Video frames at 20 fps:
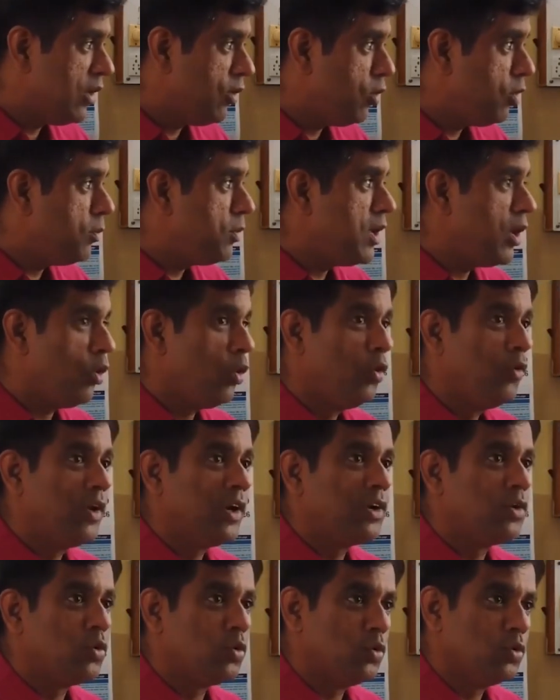there would be
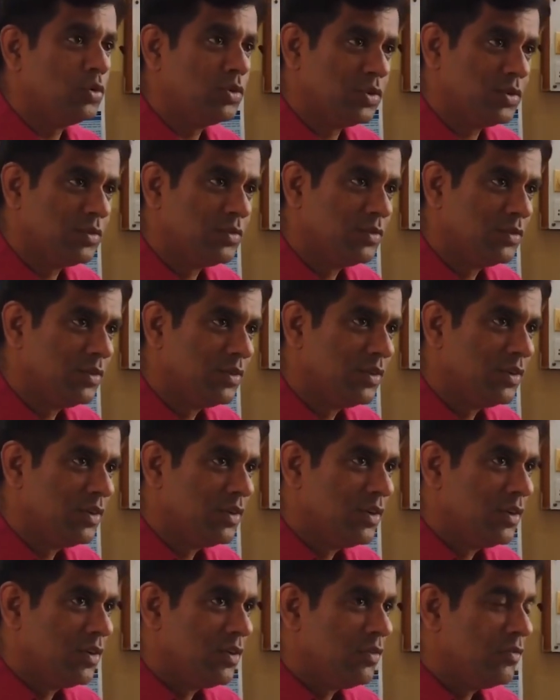overgrowth,
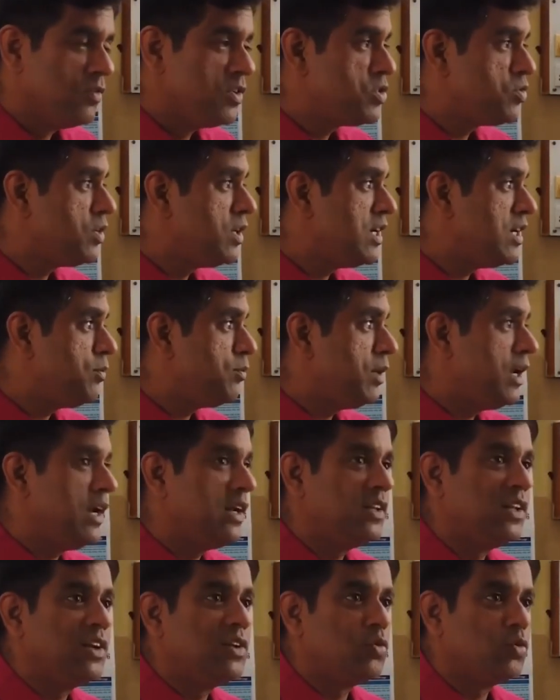which will
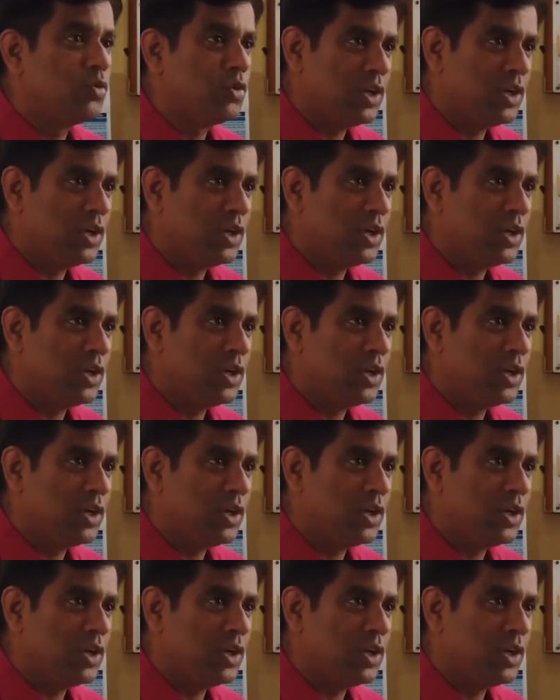deplete the